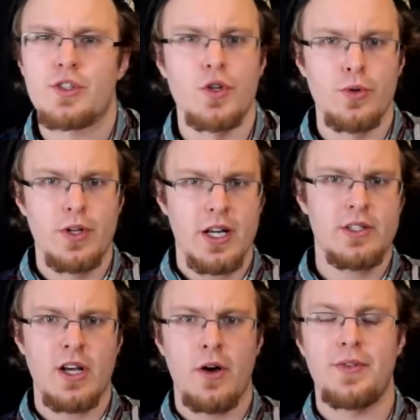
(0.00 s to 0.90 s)
to
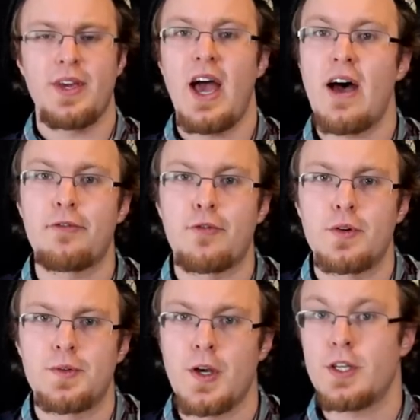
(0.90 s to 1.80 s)
cut down the
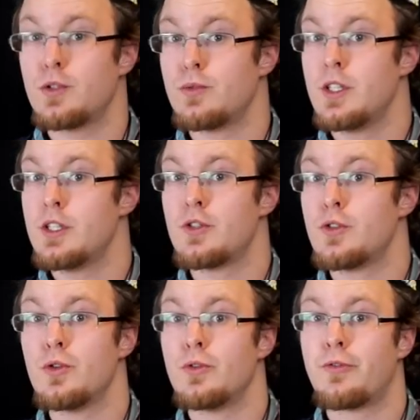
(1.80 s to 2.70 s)
effort that you need to
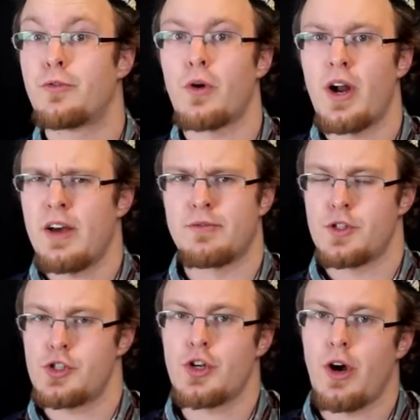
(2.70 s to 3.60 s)
do for
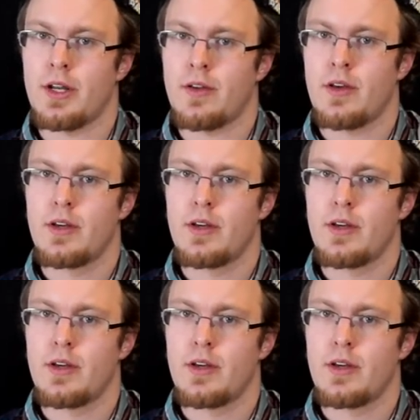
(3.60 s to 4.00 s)
every shot.